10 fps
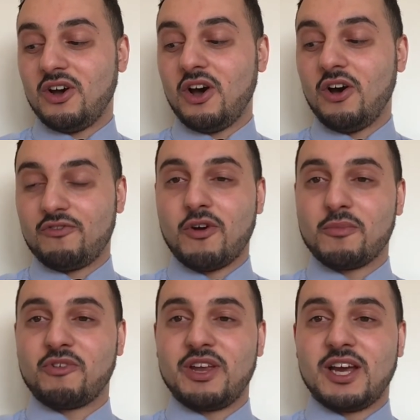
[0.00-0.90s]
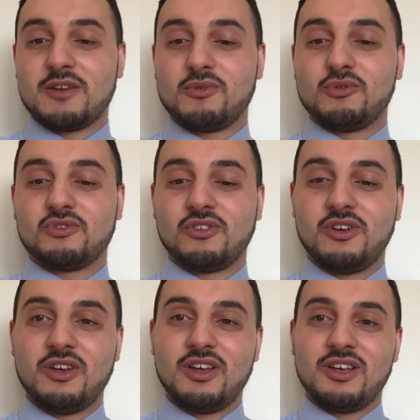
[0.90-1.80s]
are from marine animals.
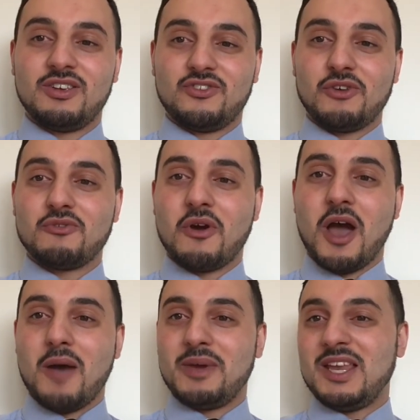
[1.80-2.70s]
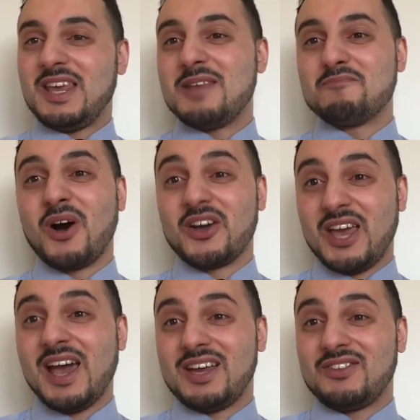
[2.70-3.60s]
So, I mean, in my
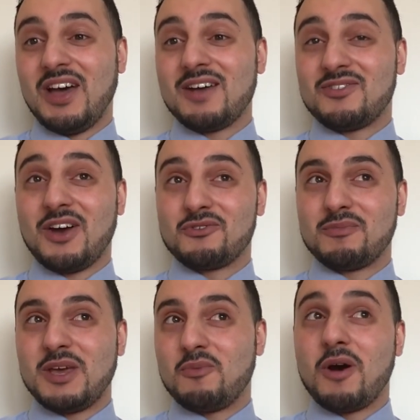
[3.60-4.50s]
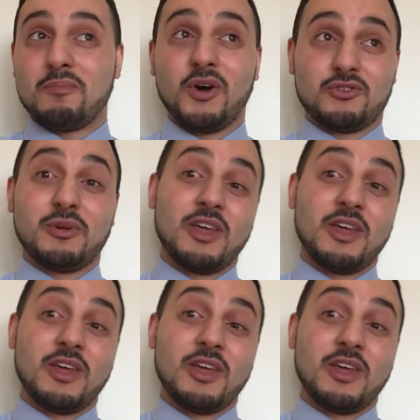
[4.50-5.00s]
head, that tells me, well, possibly